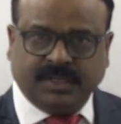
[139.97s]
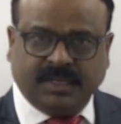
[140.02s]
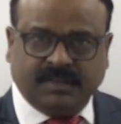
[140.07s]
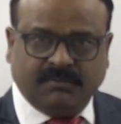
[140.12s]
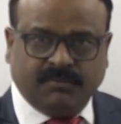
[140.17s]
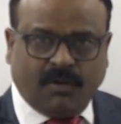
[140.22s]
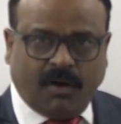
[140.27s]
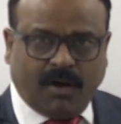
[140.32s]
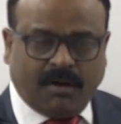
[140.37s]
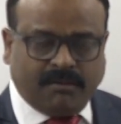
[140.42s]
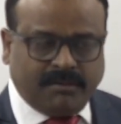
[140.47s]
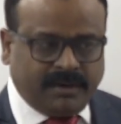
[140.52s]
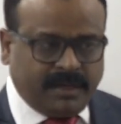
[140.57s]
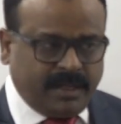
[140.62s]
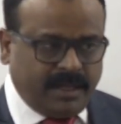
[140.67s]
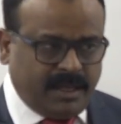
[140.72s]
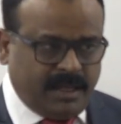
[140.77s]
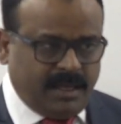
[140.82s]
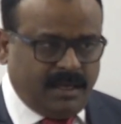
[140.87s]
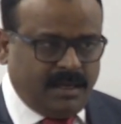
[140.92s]
involved
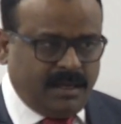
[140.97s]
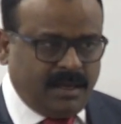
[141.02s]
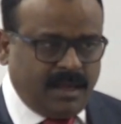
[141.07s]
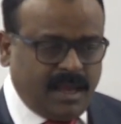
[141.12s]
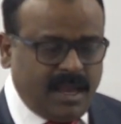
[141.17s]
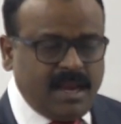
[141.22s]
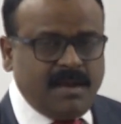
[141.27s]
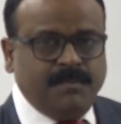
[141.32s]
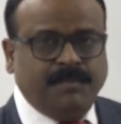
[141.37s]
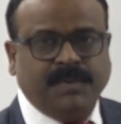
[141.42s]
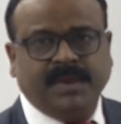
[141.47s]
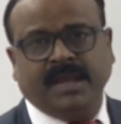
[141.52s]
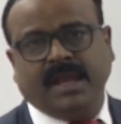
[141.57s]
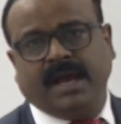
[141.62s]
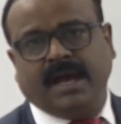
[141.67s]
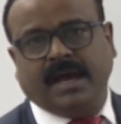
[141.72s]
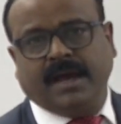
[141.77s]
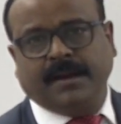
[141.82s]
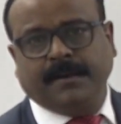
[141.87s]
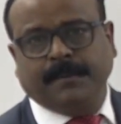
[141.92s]
in
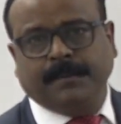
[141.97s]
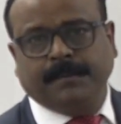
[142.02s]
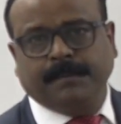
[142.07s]
NPR